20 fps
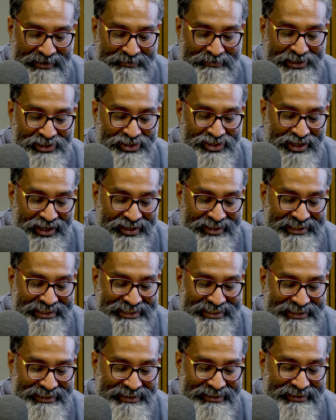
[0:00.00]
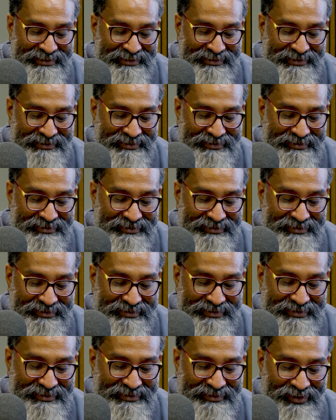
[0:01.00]
majority
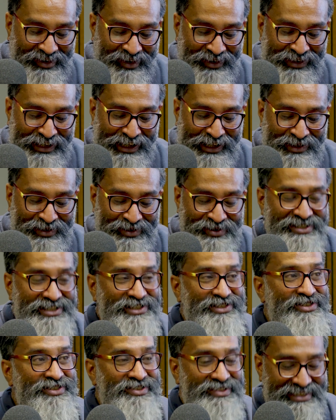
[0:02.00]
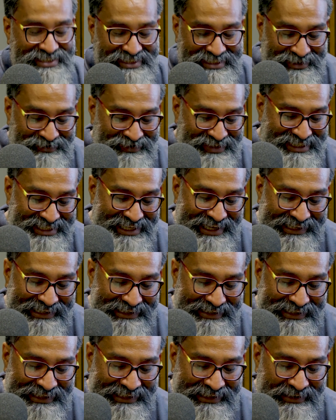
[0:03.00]
only use it to receive a
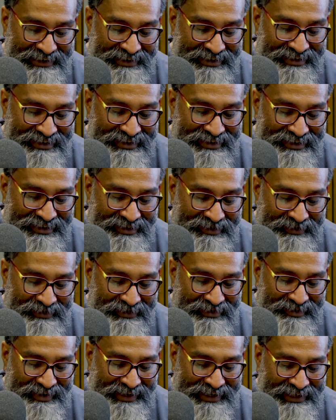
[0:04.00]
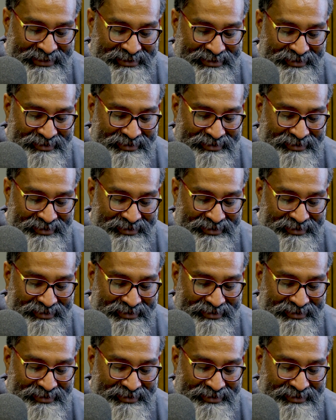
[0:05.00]
salary, right?